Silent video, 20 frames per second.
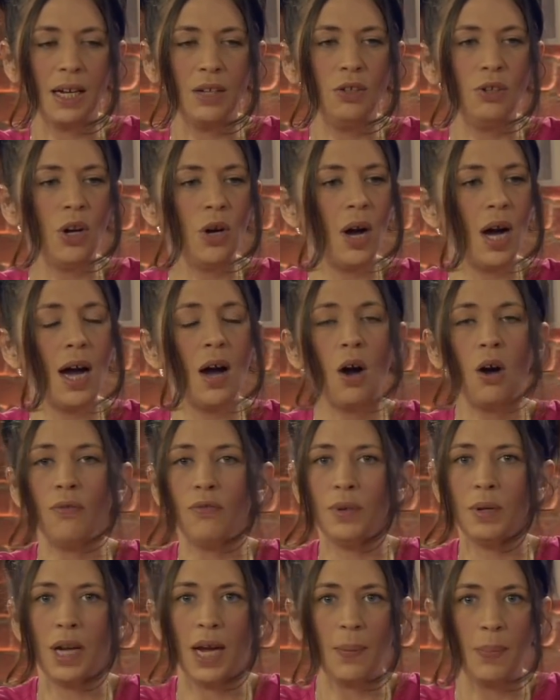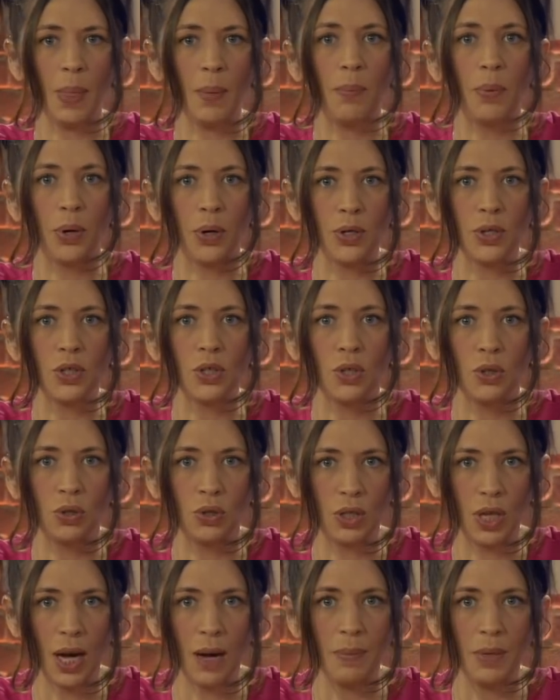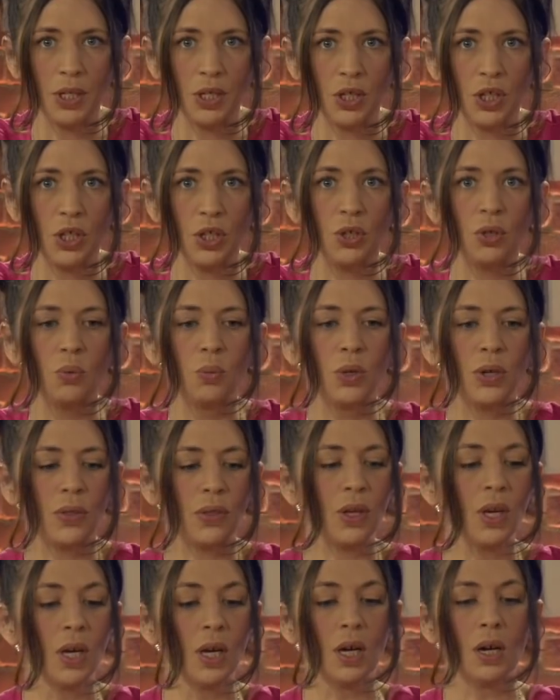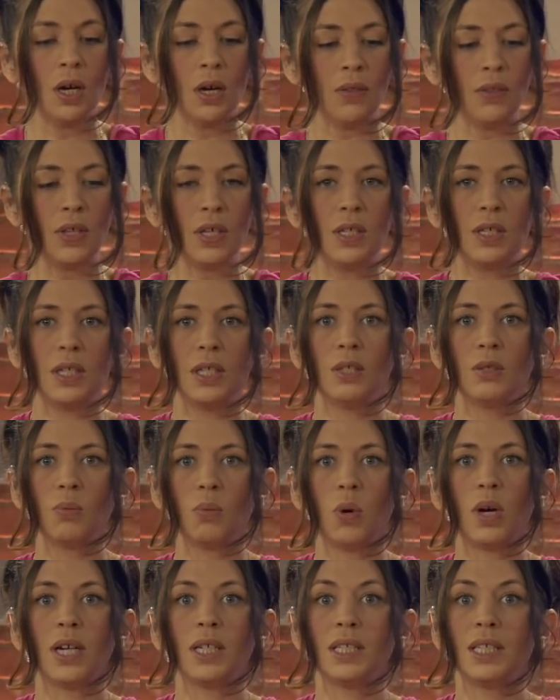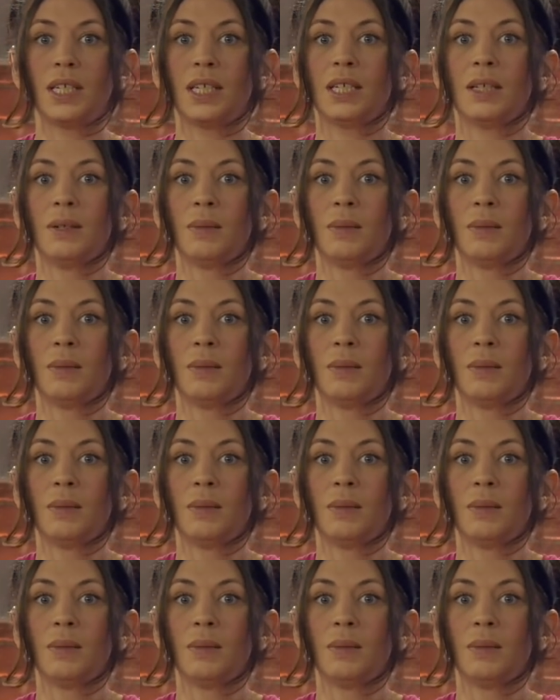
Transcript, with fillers: and you know, I often am the person who's coming to you with, this is what